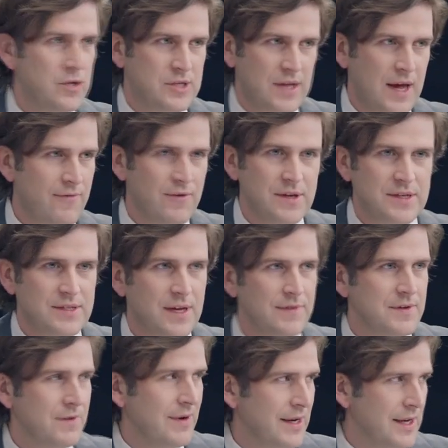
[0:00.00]
pushed every
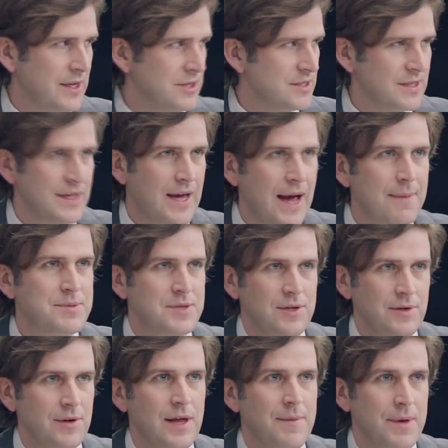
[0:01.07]
safety regulation to the
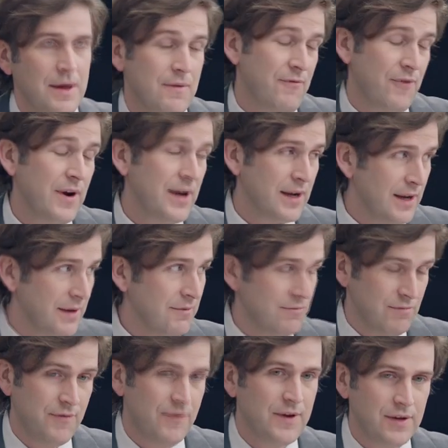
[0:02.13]
absolute limit and frankly
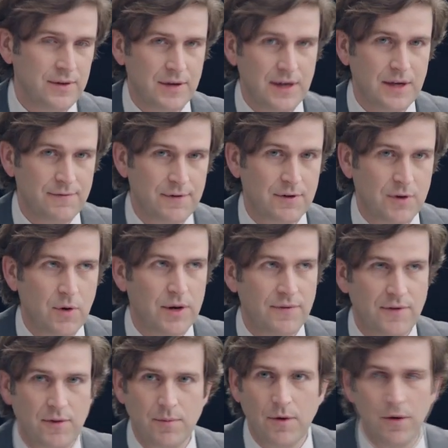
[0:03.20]
revealed the need for quite a
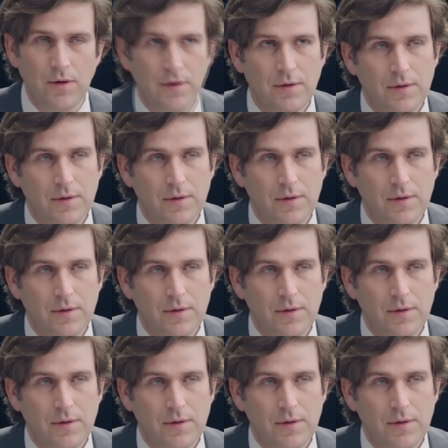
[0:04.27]
few more.